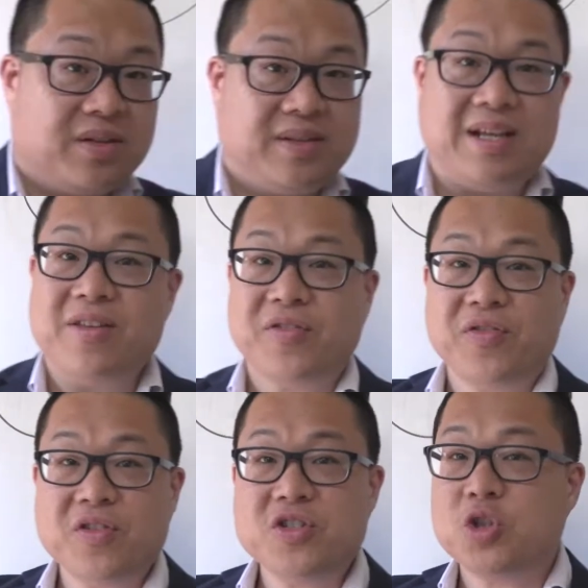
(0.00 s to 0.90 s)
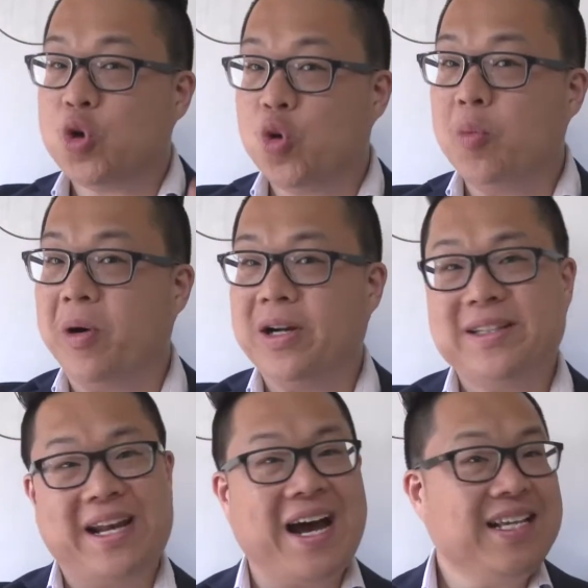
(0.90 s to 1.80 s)
Now, the first cool part
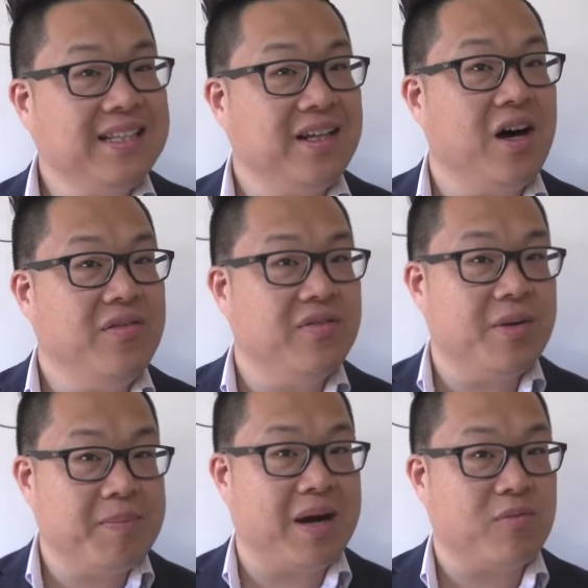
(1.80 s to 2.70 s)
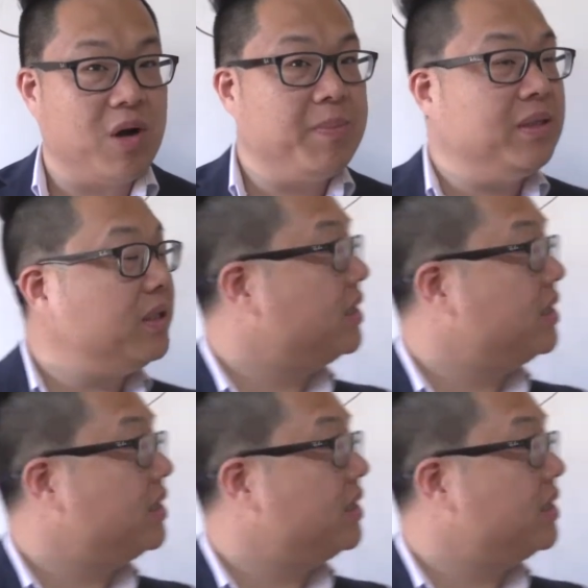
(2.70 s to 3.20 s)
that I love about Robinhood